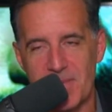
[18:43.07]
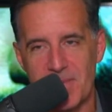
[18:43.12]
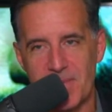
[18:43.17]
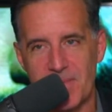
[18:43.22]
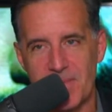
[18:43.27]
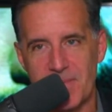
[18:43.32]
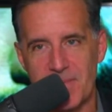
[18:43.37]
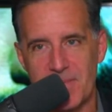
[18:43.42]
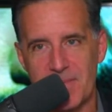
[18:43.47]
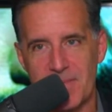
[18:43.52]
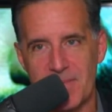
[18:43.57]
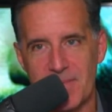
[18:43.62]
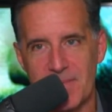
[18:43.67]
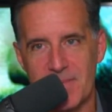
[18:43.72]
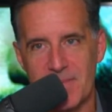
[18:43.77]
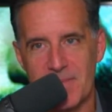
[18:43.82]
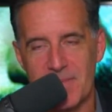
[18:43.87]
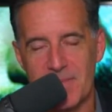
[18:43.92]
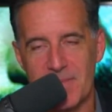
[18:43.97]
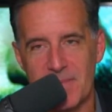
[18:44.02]
I read
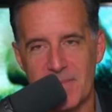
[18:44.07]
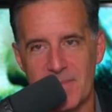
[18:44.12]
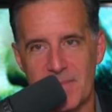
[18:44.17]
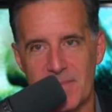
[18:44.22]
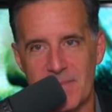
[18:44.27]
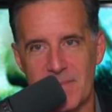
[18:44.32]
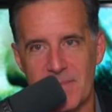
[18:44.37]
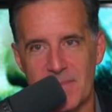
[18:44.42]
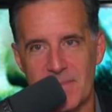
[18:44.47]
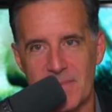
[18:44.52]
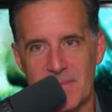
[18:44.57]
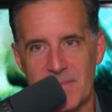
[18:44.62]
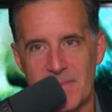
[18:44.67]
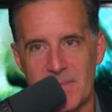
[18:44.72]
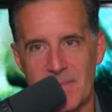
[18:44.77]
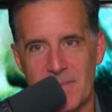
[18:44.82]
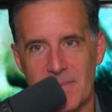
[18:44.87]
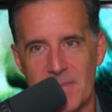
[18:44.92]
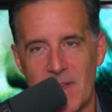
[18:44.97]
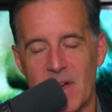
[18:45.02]
up a tiny bit on it.
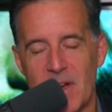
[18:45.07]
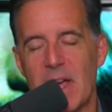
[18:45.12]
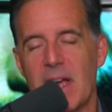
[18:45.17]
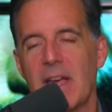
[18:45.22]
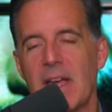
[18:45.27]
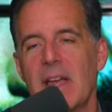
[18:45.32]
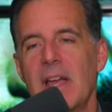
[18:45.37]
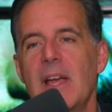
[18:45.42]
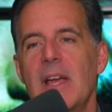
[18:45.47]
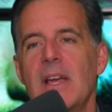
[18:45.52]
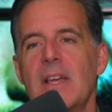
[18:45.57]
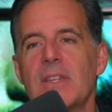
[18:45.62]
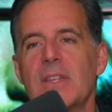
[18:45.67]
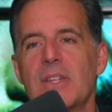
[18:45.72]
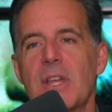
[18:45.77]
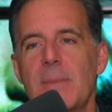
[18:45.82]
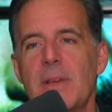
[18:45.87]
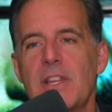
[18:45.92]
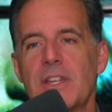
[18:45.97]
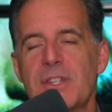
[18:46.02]
All I know okay. is that it's.
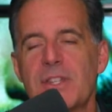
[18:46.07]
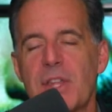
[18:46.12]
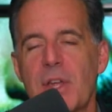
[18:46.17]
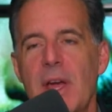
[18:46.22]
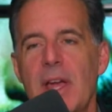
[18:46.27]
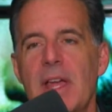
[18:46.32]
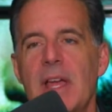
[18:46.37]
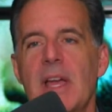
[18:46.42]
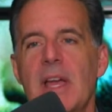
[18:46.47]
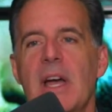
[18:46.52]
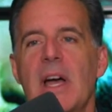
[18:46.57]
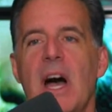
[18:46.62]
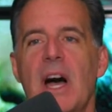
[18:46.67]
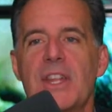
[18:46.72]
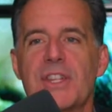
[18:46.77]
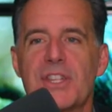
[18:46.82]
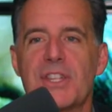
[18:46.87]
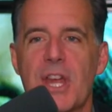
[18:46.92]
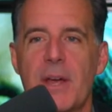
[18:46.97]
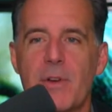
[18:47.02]
Let me just do it. A
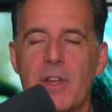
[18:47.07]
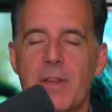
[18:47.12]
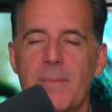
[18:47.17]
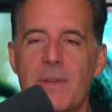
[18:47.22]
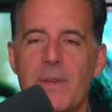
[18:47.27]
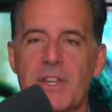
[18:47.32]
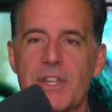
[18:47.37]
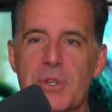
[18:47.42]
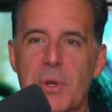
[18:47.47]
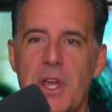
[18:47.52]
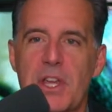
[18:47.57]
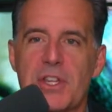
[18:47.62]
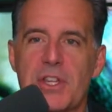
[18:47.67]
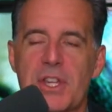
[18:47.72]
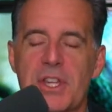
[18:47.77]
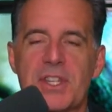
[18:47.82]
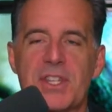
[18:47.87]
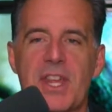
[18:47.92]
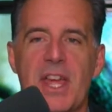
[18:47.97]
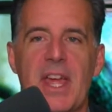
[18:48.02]
summary administration
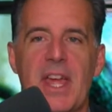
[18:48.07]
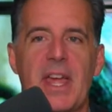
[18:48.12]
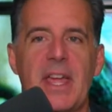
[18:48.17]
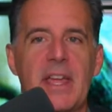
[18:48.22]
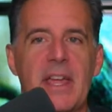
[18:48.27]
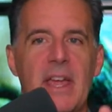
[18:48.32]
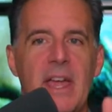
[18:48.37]
is saying,